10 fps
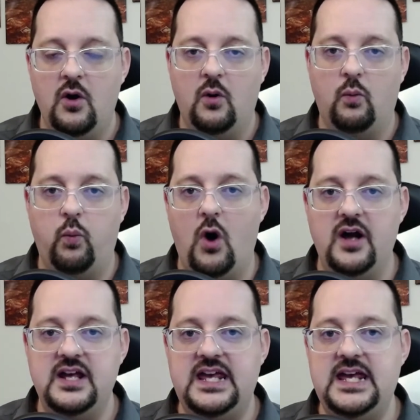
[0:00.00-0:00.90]
what
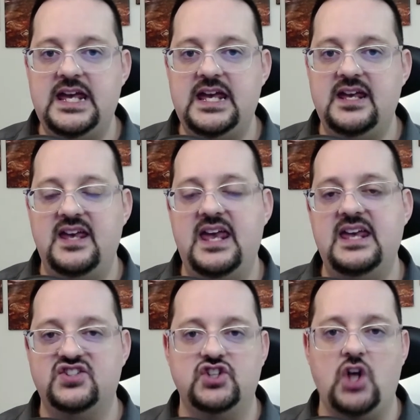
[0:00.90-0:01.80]
he
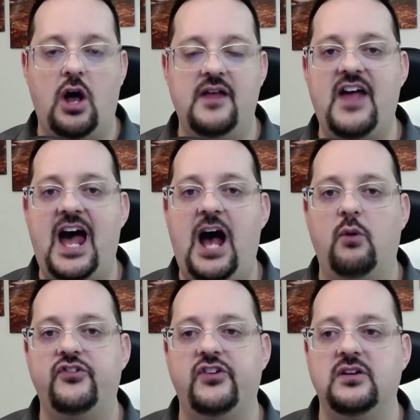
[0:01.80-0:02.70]
saw in the
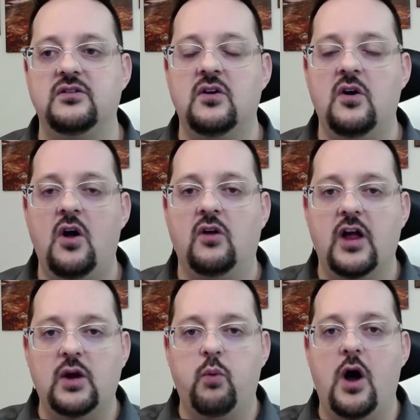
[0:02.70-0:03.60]
house and
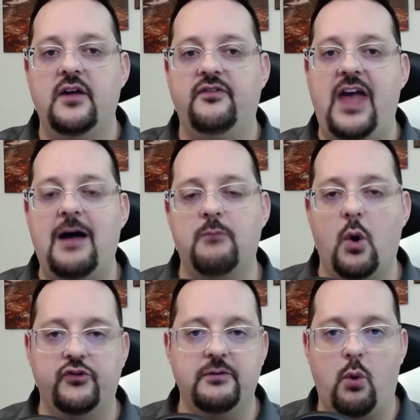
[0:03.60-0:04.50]
like what that
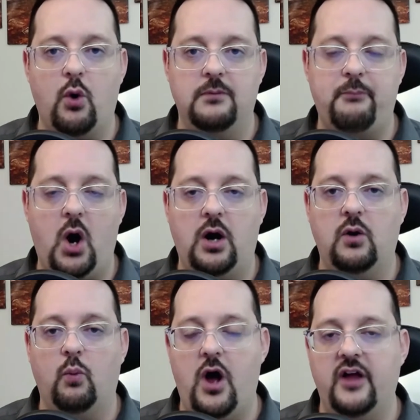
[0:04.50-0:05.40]
most important part
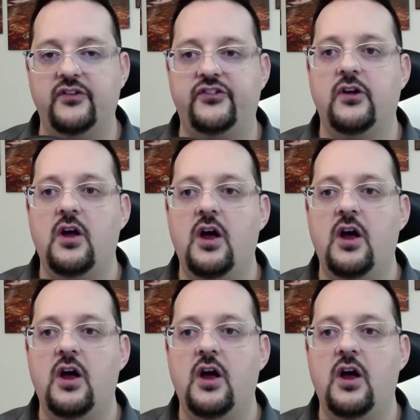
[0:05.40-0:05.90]
was.